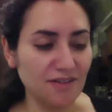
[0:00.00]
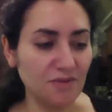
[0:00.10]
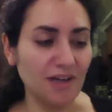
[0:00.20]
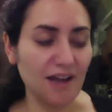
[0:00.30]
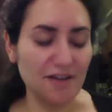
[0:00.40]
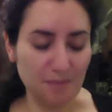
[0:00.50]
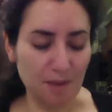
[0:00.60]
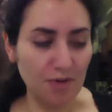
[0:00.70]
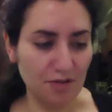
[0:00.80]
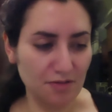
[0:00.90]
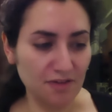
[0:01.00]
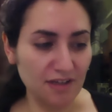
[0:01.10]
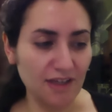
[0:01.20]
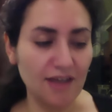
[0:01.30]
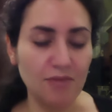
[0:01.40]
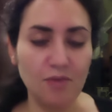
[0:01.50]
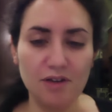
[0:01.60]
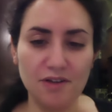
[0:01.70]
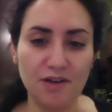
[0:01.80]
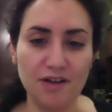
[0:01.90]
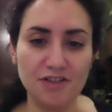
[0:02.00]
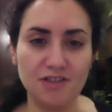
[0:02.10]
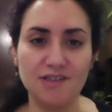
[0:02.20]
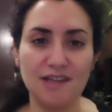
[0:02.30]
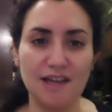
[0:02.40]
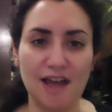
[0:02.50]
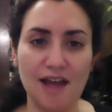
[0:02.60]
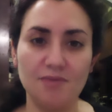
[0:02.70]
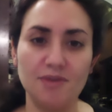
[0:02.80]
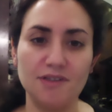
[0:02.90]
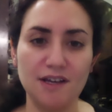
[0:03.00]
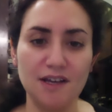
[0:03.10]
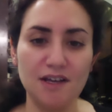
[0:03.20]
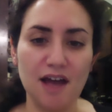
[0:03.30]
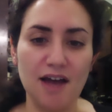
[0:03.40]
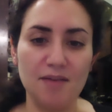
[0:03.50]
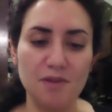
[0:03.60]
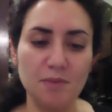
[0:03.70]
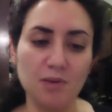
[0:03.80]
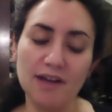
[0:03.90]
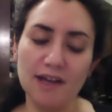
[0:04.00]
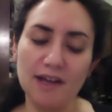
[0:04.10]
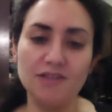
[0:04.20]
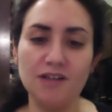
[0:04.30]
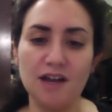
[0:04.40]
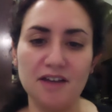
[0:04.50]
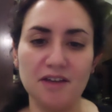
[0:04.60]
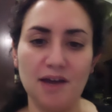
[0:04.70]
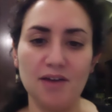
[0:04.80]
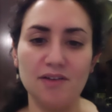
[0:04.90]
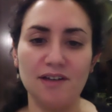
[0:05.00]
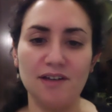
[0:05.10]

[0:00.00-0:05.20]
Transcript: when I remember reading it, one of the questions that I had was, the book ends talking about